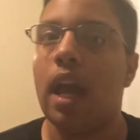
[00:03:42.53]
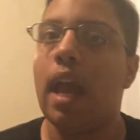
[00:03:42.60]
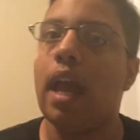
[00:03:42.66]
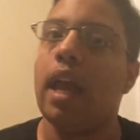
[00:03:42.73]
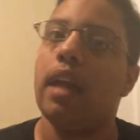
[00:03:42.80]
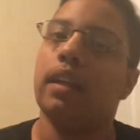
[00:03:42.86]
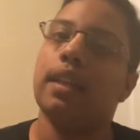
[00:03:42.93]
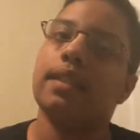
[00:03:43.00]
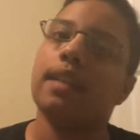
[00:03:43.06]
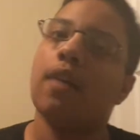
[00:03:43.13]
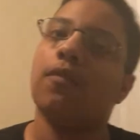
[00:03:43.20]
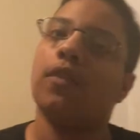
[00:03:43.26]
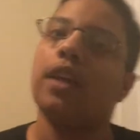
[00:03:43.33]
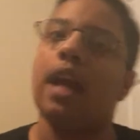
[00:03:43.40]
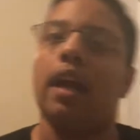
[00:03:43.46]
And, and let's not
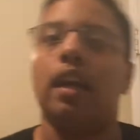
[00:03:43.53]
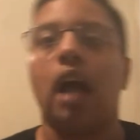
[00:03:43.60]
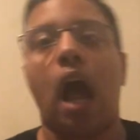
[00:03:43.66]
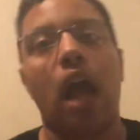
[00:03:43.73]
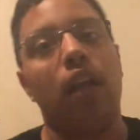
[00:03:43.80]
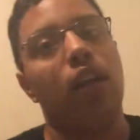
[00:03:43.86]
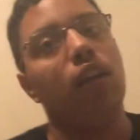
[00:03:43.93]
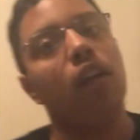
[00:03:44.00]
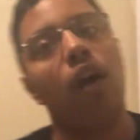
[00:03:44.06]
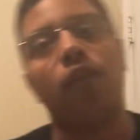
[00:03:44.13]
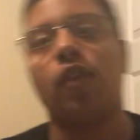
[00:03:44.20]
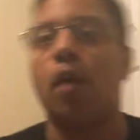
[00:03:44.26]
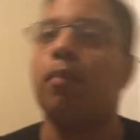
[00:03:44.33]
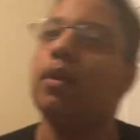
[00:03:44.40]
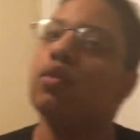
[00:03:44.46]
forget, I
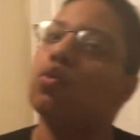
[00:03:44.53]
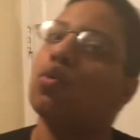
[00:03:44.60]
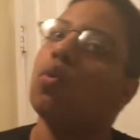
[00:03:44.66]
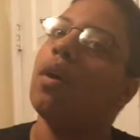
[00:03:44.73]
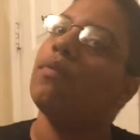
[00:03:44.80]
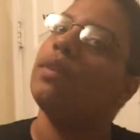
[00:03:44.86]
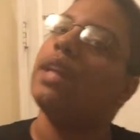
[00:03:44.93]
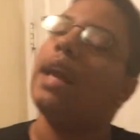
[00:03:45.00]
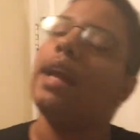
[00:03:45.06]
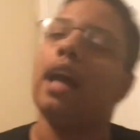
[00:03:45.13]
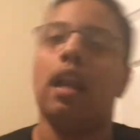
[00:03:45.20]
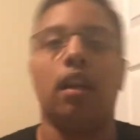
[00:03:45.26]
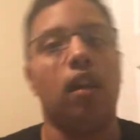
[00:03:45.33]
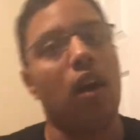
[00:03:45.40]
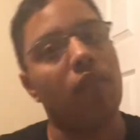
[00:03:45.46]
love coming to school every day. I
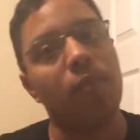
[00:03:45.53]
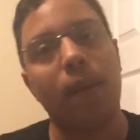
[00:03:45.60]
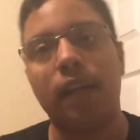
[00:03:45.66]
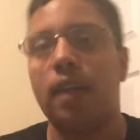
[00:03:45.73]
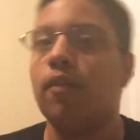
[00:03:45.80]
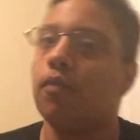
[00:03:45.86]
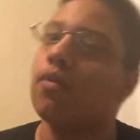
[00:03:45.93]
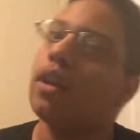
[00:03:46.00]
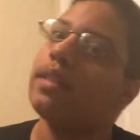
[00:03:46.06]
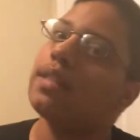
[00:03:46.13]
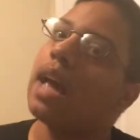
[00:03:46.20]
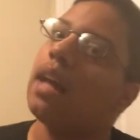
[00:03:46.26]
love making friends.